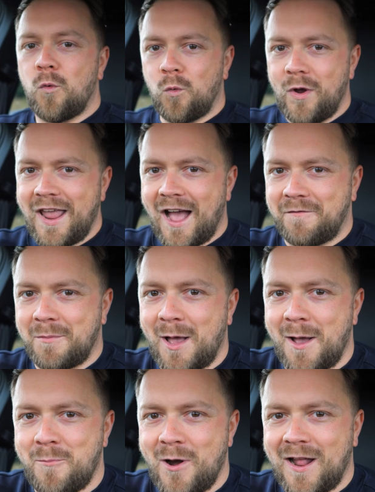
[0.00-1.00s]
We have a
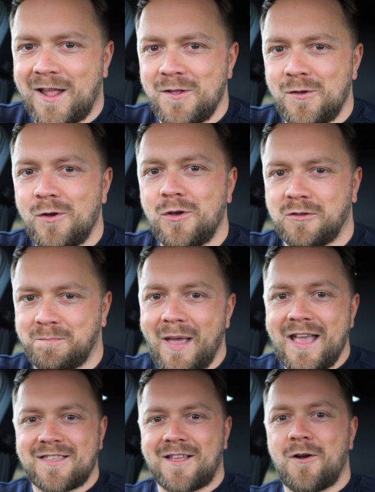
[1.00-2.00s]
bit of breaking news
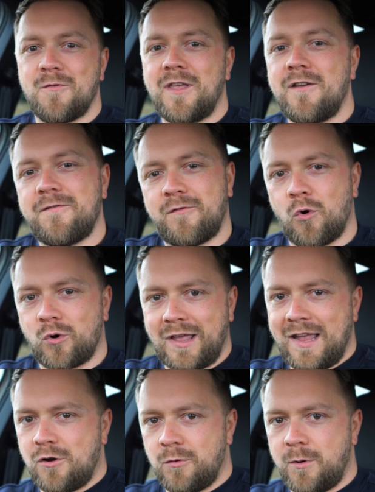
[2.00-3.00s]
based around the Ford
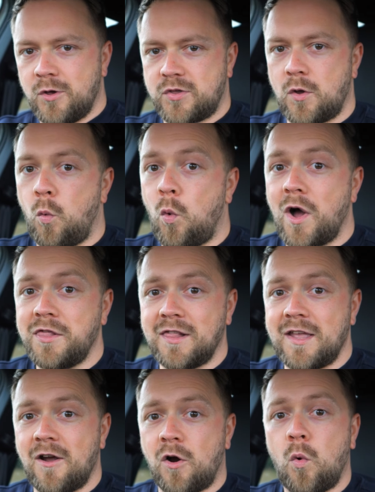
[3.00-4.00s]
Ecoboost 1
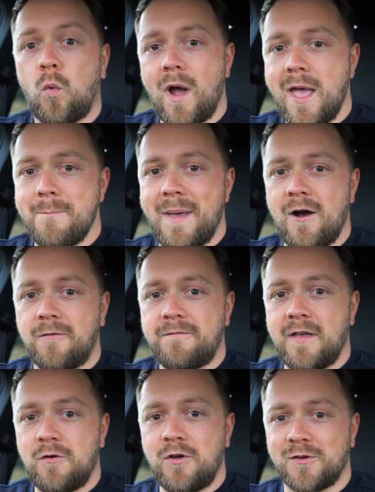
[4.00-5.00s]
litre wet belt
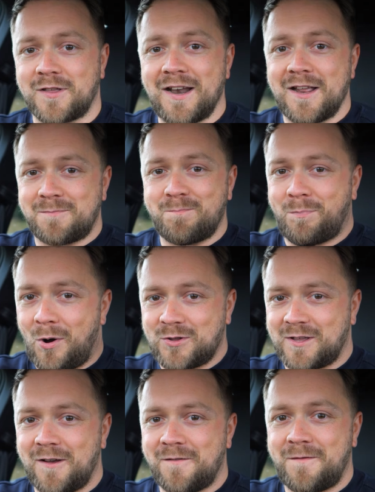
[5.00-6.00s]
failures, and it's
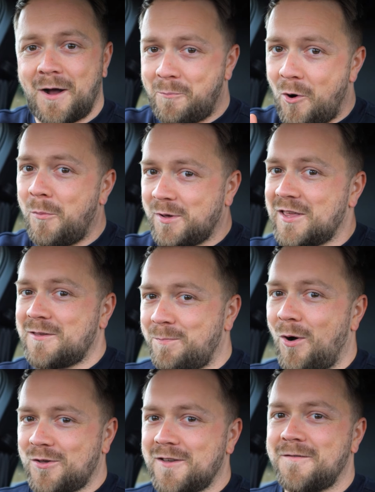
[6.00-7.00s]
positive. I promise it's
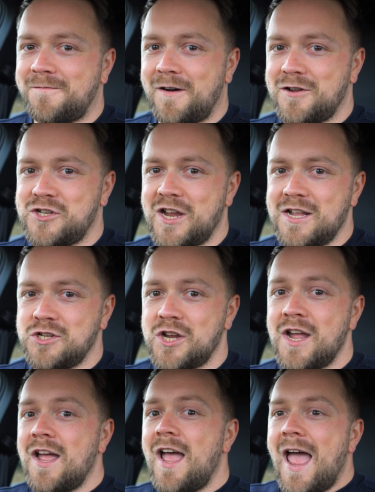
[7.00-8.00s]
positive for a change.
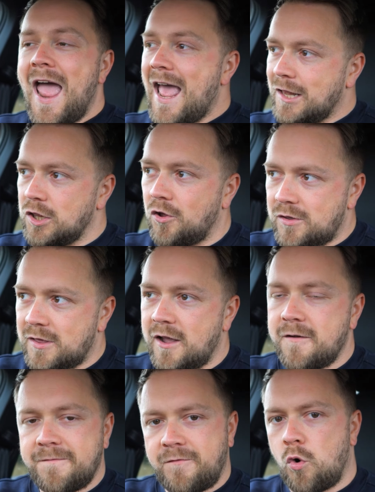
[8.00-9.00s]
It looks
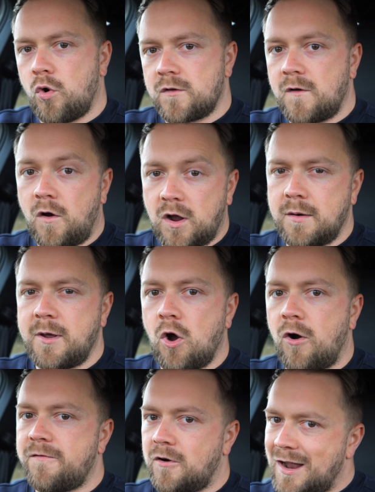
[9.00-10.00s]
like Ford are going to be
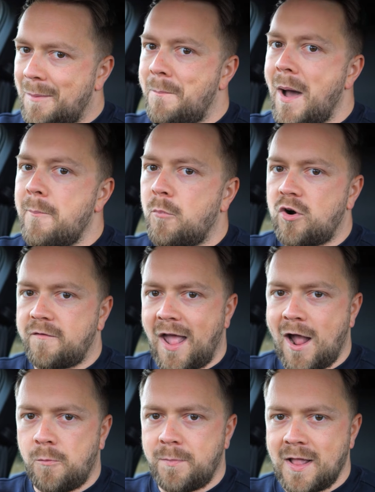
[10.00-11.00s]
offering a bit more of a
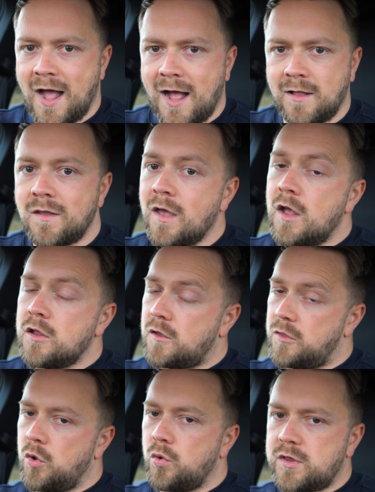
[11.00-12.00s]
helping hand to
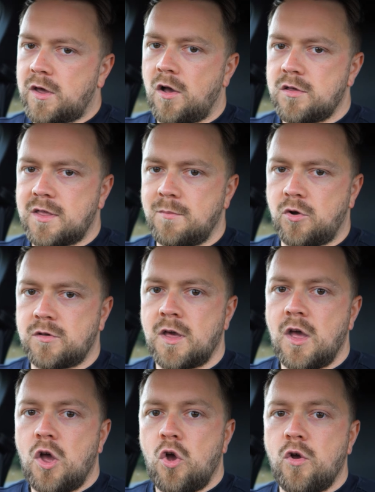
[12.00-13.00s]
those customers
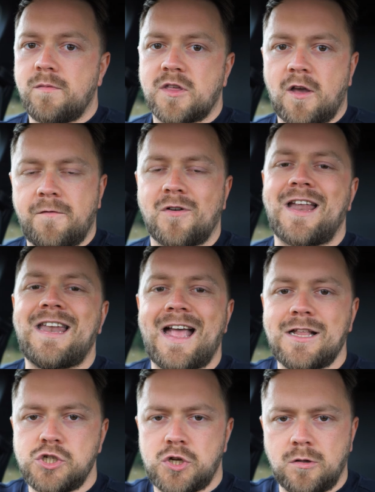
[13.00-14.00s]
who have suffered an
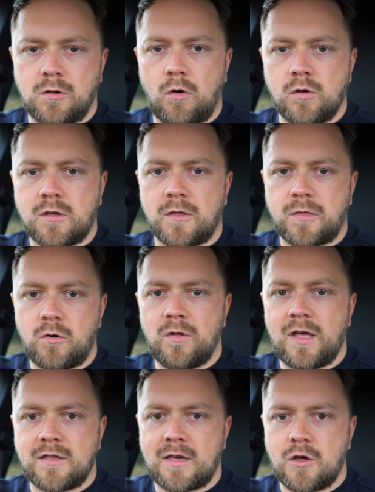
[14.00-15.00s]
engine loss through
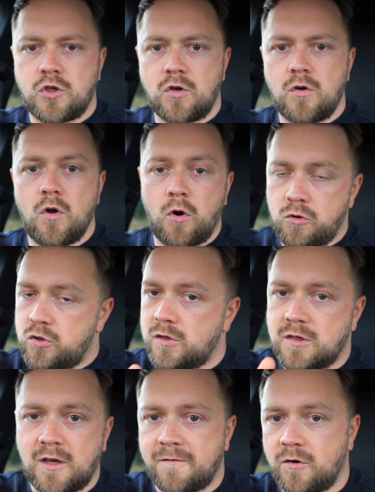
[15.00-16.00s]
this issue, or
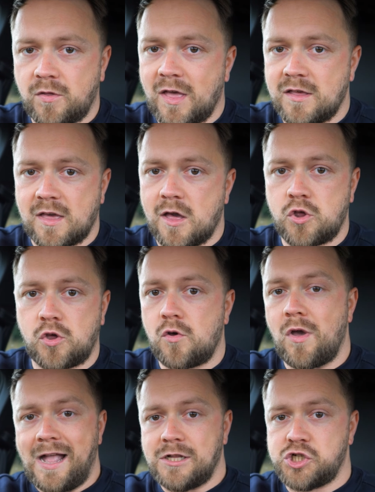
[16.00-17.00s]
just suffered this
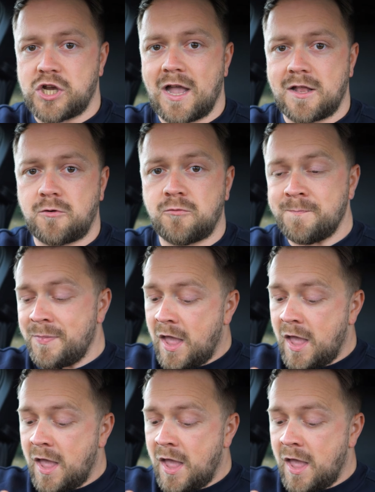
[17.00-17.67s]
issue in general.